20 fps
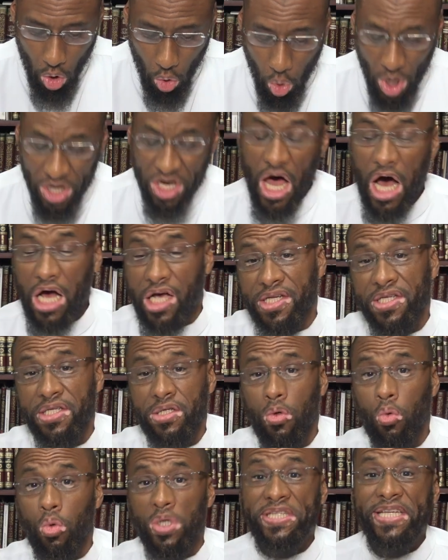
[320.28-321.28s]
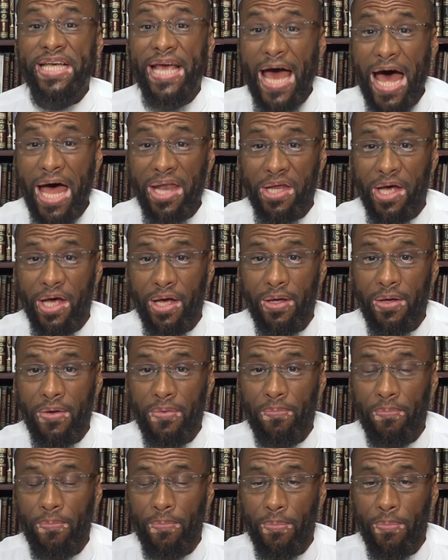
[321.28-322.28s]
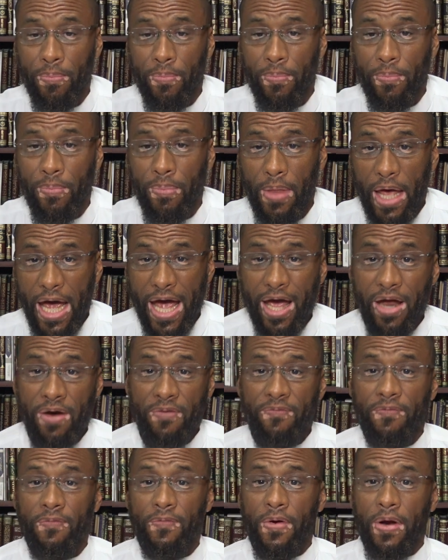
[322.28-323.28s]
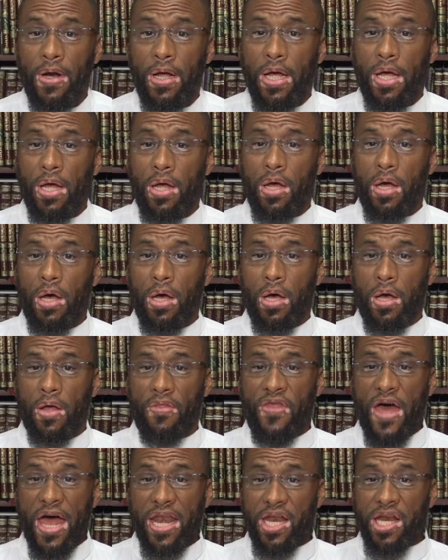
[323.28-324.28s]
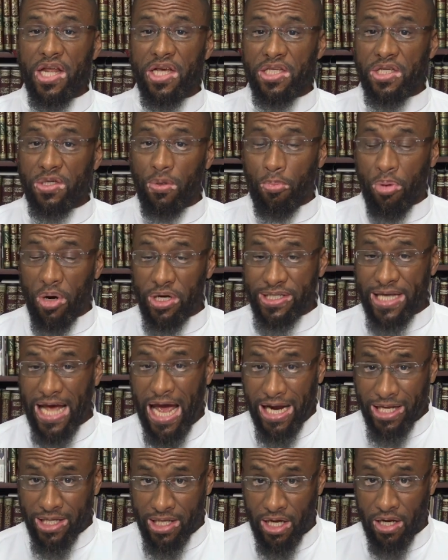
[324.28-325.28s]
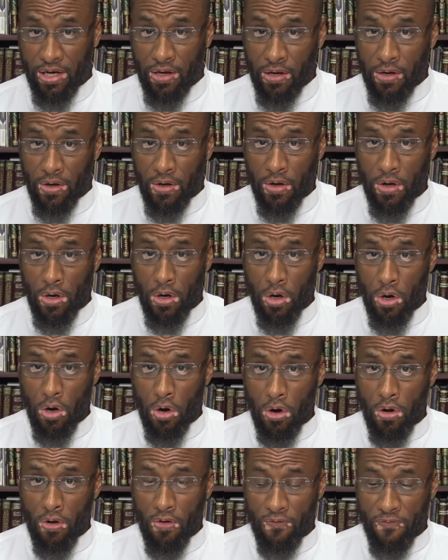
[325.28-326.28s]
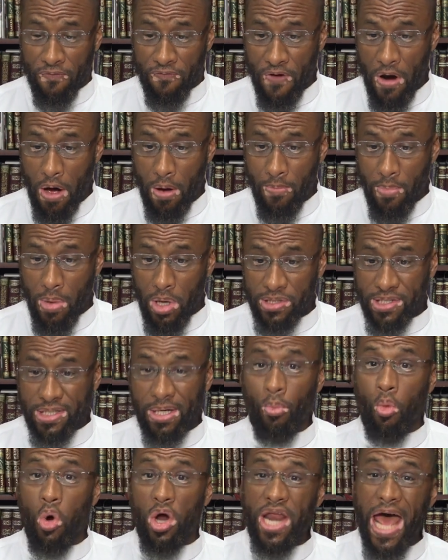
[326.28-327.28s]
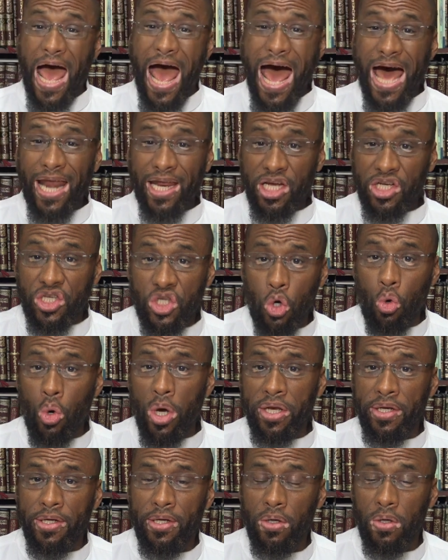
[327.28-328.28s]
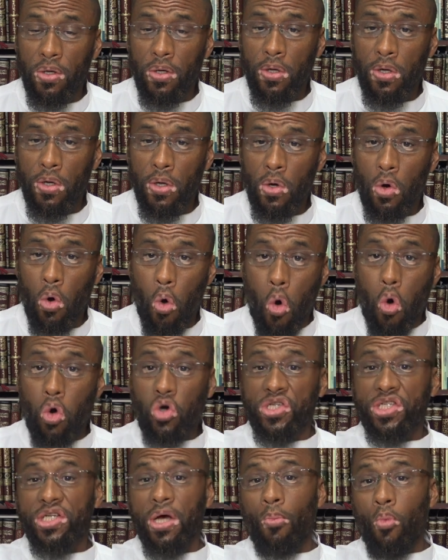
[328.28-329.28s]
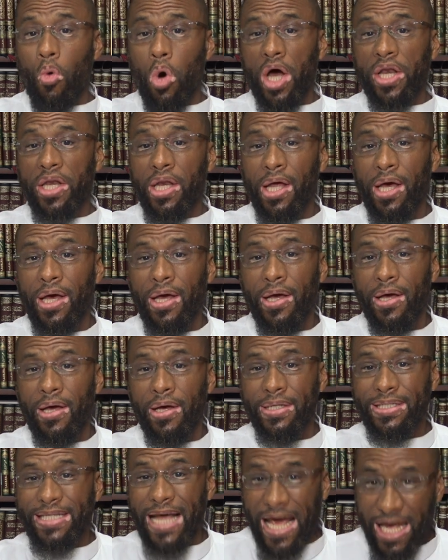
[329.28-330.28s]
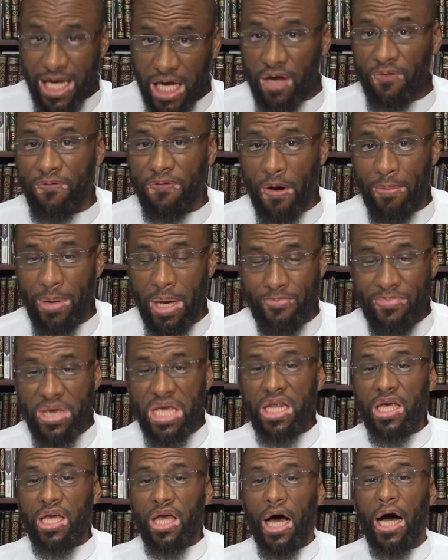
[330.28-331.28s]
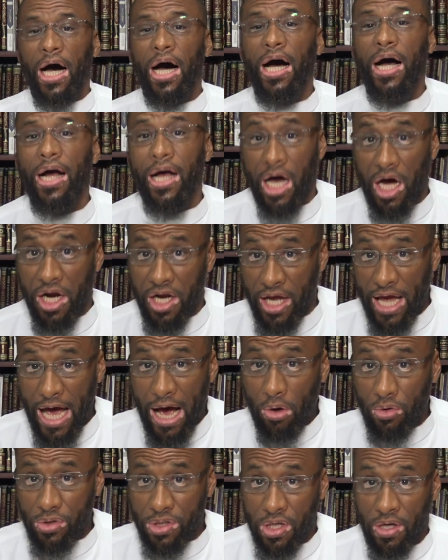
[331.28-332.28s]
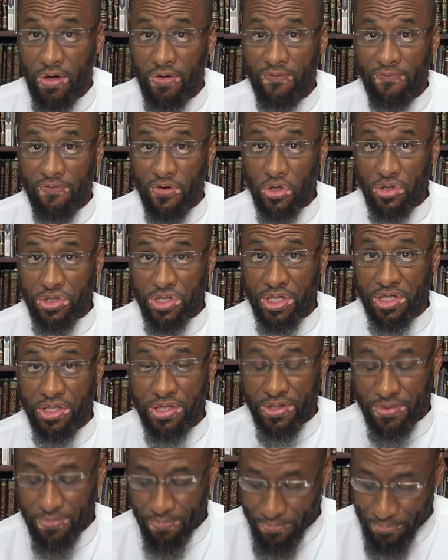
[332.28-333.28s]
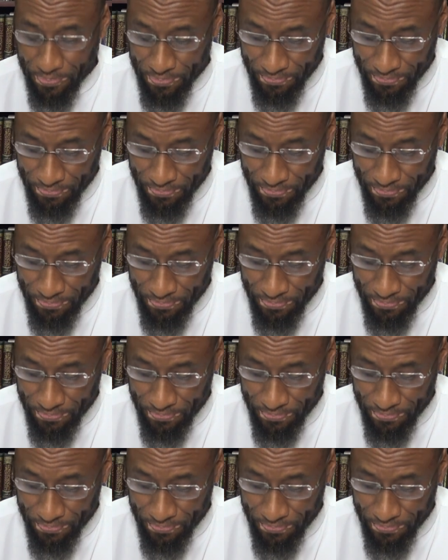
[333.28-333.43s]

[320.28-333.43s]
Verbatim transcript: Wanaks was ziyada, and that it is protected from someone adding to it or someone taking from it, meaning uh, cutting out verses,